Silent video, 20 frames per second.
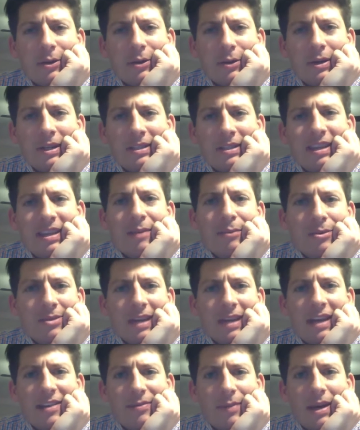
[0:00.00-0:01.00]
examples
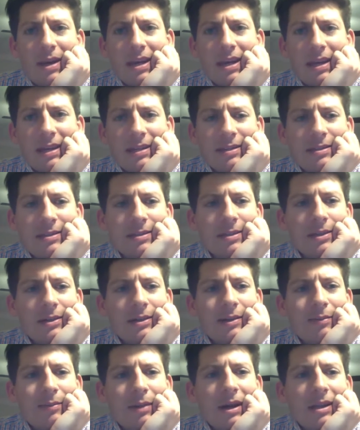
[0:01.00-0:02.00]
out of my head, so I
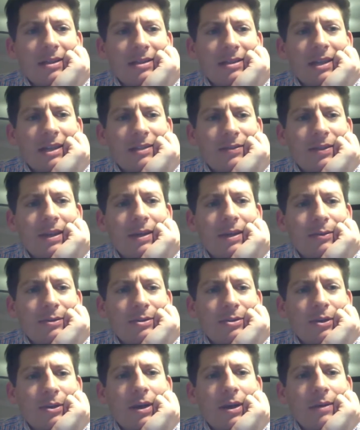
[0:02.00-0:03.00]
apologize for that one, Trey.